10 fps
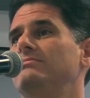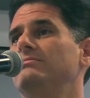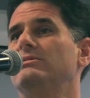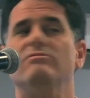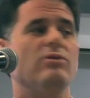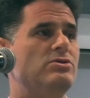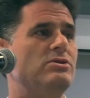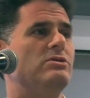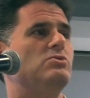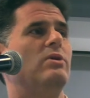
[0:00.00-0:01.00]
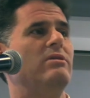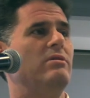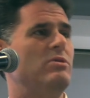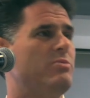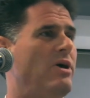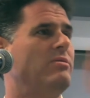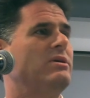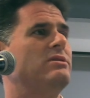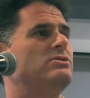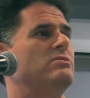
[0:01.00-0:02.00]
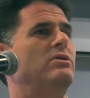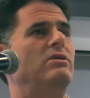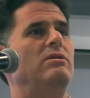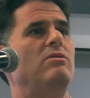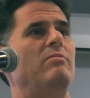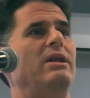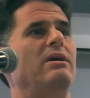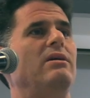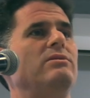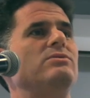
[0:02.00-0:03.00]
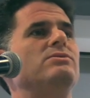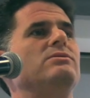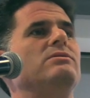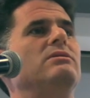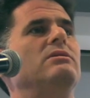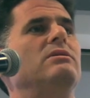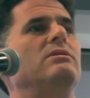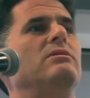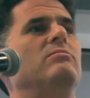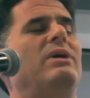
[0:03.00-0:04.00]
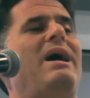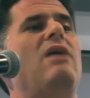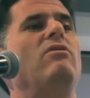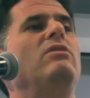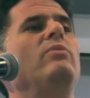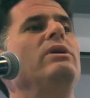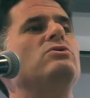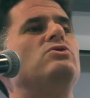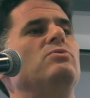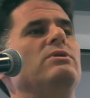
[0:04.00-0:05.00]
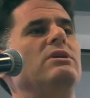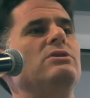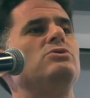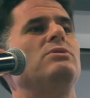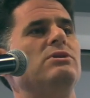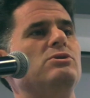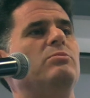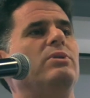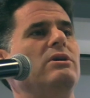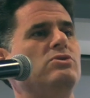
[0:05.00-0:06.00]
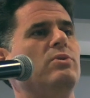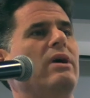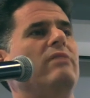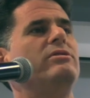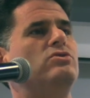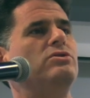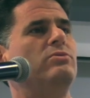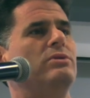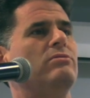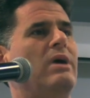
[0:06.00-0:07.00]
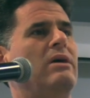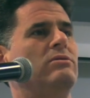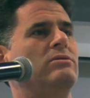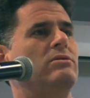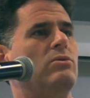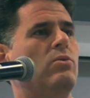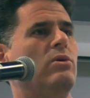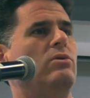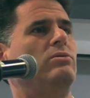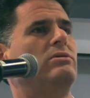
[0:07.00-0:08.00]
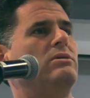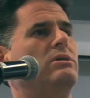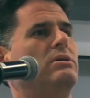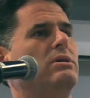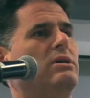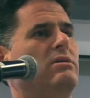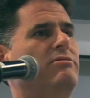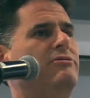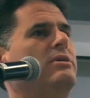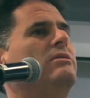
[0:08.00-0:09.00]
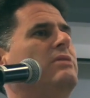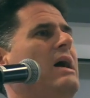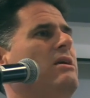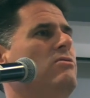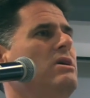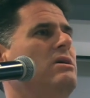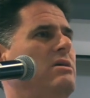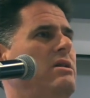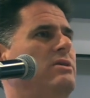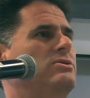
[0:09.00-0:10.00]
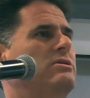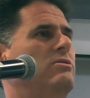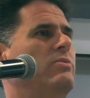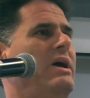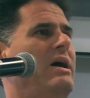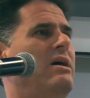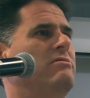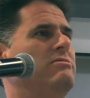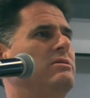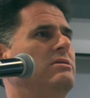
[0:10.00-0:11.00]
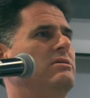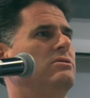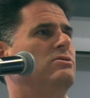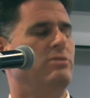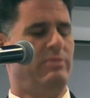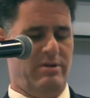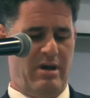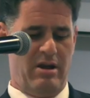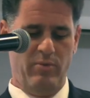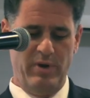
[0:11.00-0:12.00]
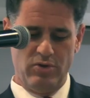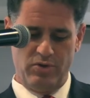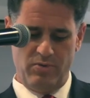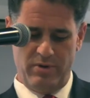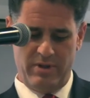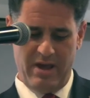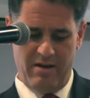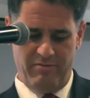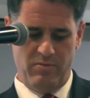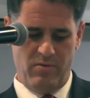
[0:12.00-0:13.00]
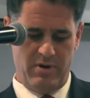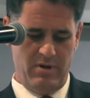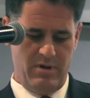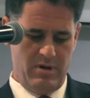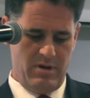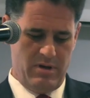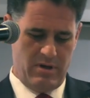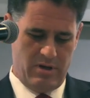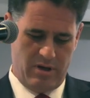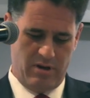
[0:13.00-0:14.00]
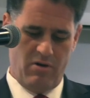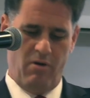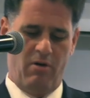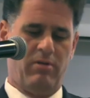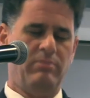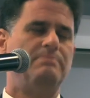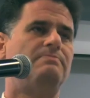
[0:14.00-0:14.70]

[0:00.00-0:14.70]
Conversion is one of them. You probably in this community know many others. But how can we ensure that Israel is a place where every Jew in the round the world can feel that unique connection that we have to it? How do we ensure that everyone can call